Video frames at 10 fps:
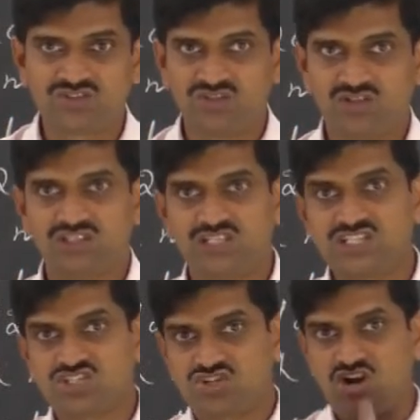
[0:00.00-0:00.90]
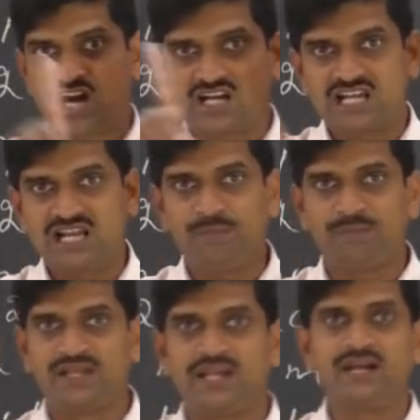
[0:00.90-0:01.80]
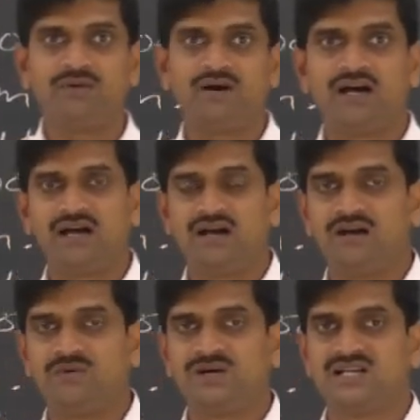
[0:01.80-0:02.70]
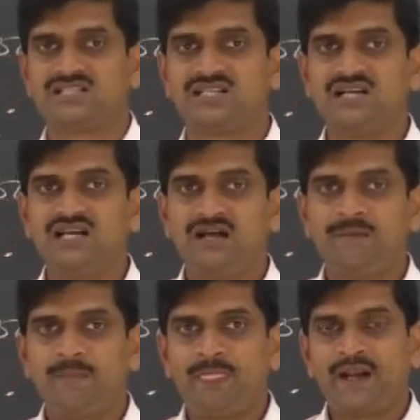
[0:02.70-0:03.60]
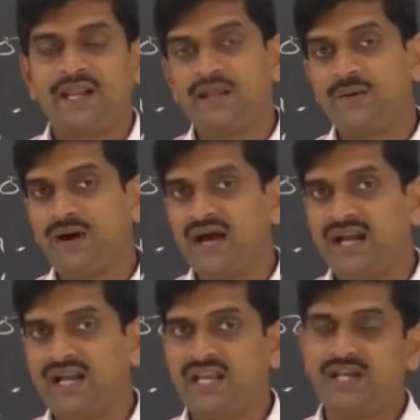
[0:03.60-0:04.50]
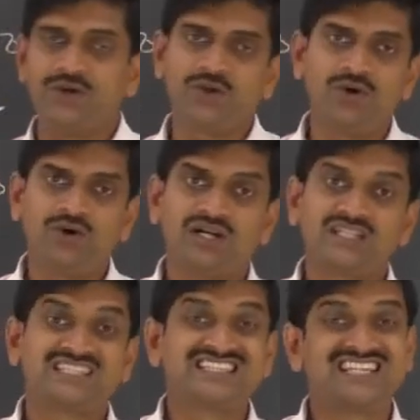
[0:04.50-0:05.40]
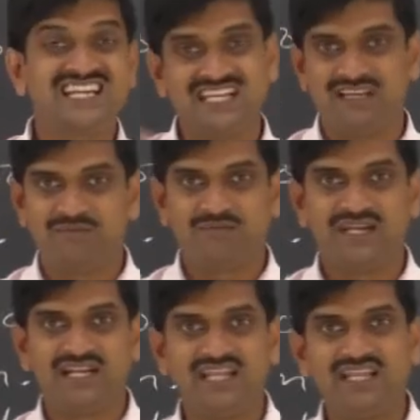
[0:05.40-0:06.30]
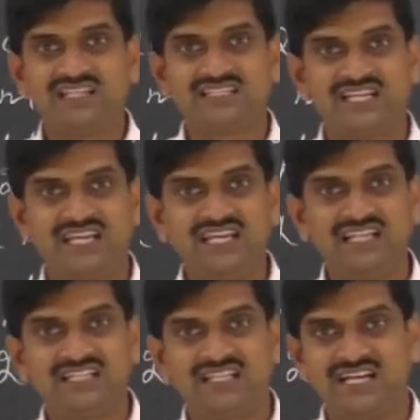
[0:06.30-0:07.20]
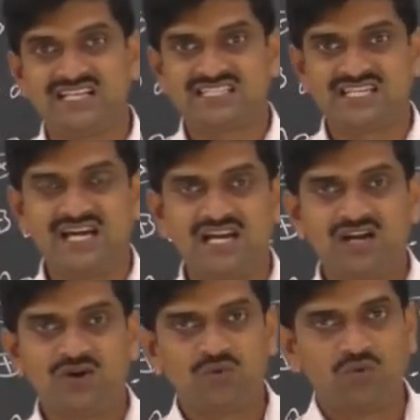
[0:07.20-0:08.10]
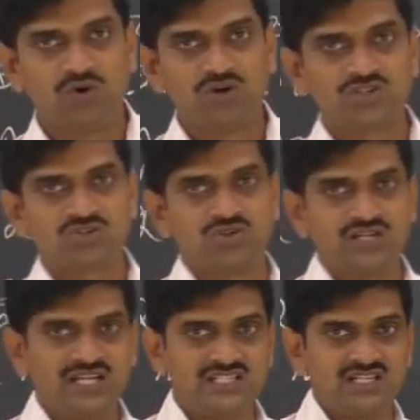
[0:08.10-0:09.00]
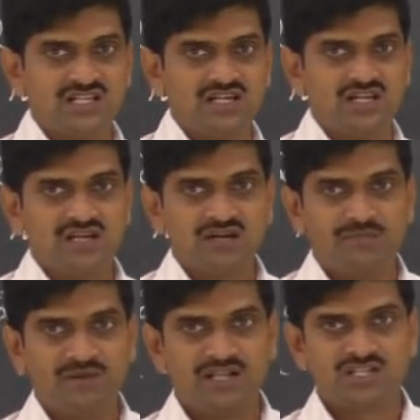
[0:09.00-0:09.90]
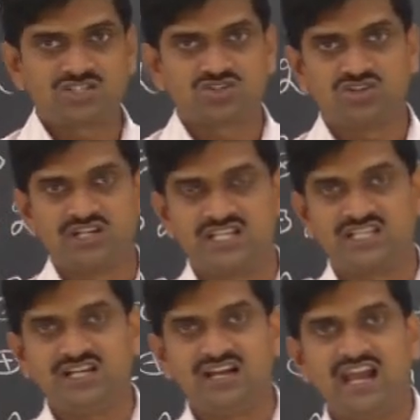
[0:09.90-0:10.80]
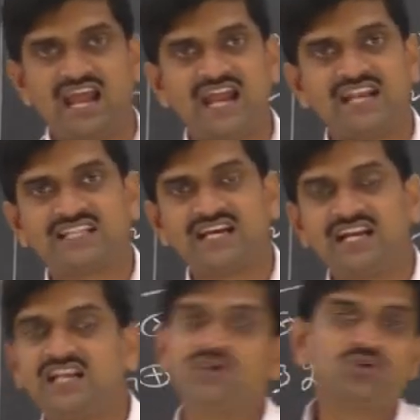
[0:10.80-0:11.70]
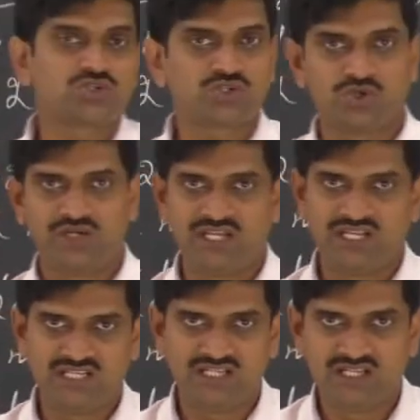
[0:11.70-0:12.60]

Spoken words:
So this total period was divided into mainly three, that is the Old Stone Age, Middle Stone Age and the New Stone Age.